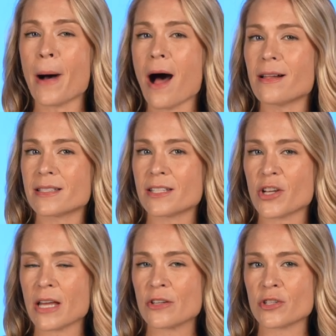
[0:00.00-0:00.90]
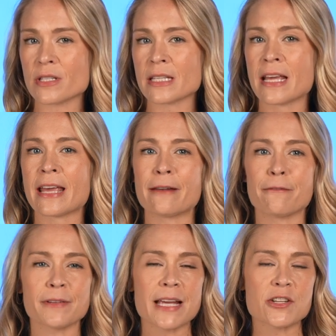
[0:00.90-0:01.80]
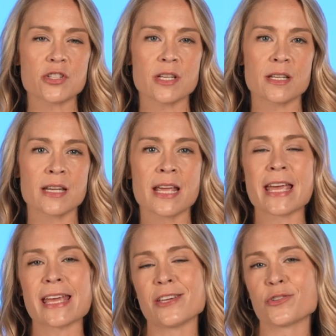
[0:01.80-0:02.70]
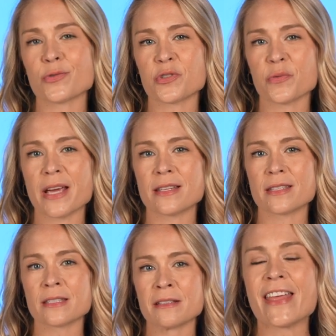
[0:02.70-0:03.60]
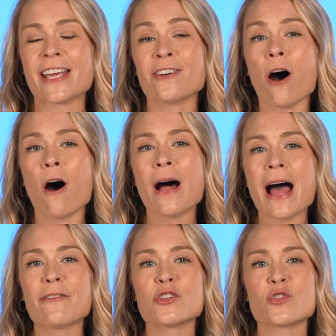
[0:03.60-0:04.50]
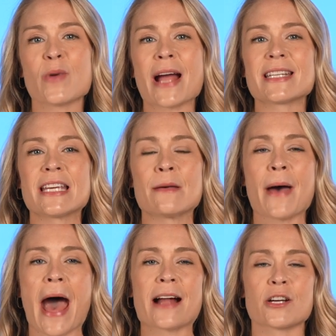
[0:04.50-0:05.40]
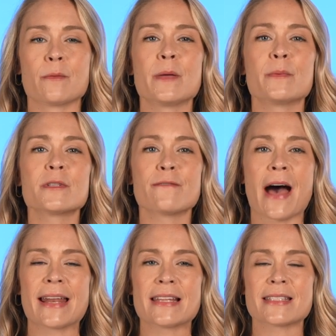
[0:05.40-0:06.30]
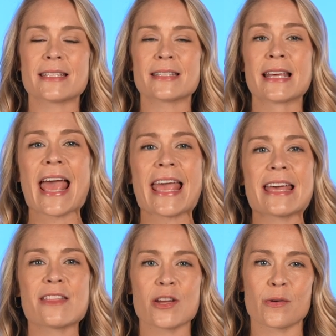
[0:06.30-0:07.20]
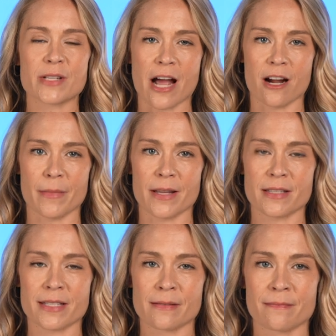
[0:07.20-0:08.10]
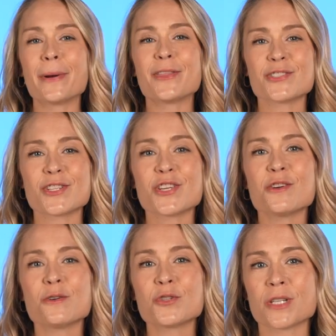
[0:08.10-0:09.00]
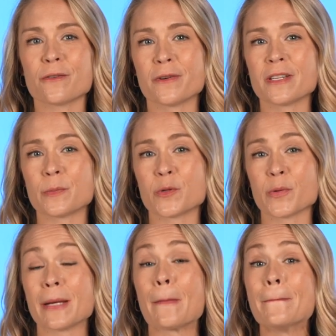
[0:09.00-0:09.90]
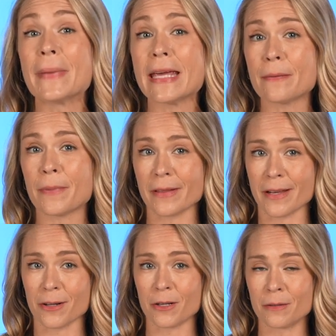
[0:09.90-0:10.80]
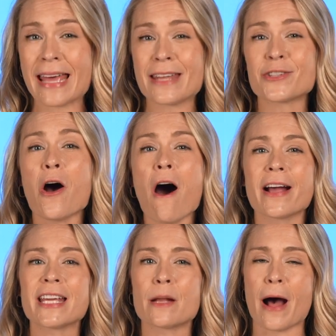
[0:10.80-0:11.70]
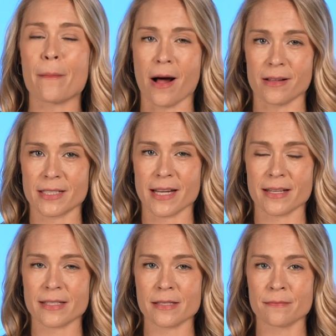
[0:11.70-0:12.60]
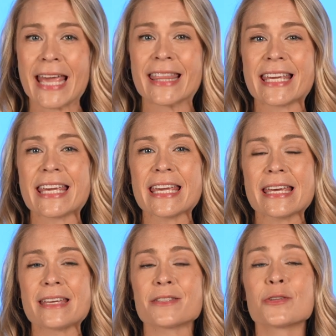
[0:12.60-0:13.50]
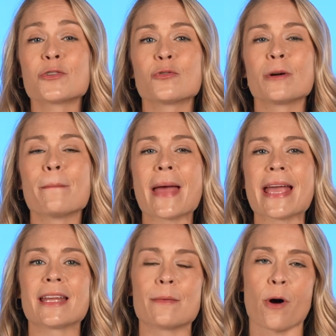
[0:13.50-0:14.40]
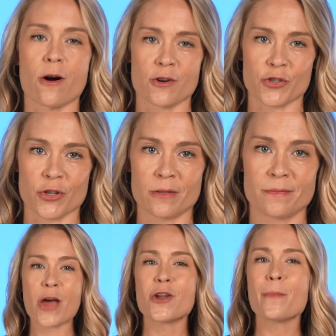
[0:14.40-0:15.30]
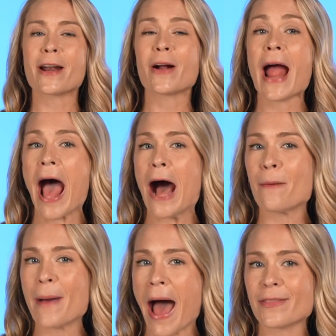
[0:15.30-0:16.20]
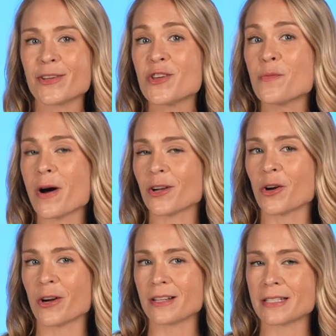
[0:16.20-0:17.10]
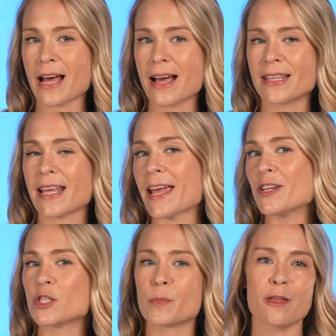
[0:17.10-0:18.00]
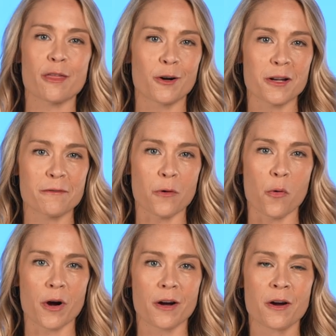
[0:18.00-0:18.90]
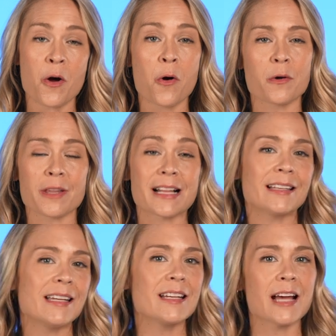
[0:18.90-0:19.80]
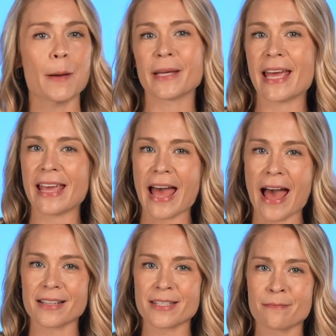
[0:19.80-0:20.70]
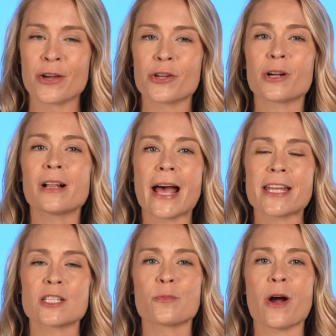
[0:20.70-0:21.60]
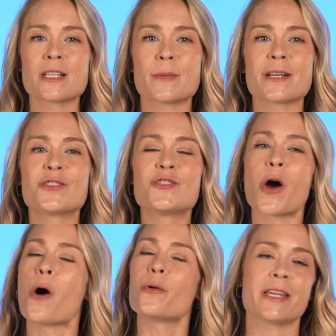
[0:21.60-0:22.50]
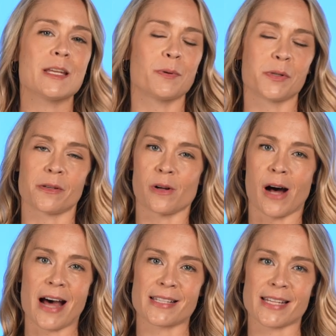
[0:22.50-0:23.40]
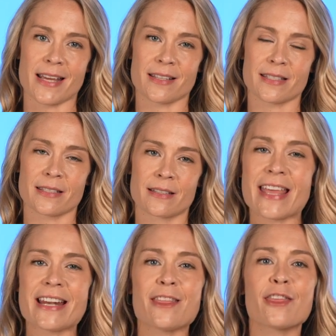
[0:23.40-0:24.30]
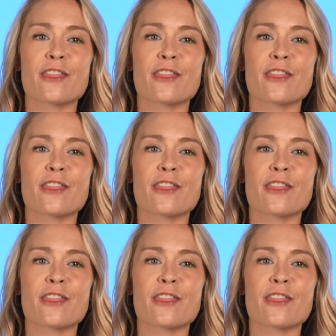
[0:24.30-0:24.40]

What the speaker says: Policy changes, inflation, interest rates, they can all have a direct impact on people's finances and their retirement. But there's a huge difference between being political and talking about politics. And the key is to remain impartial. No matter how badly you want to criticize HB 34 or the Clean Cupcake Act, your clients or prospects don't need political hot takes. They need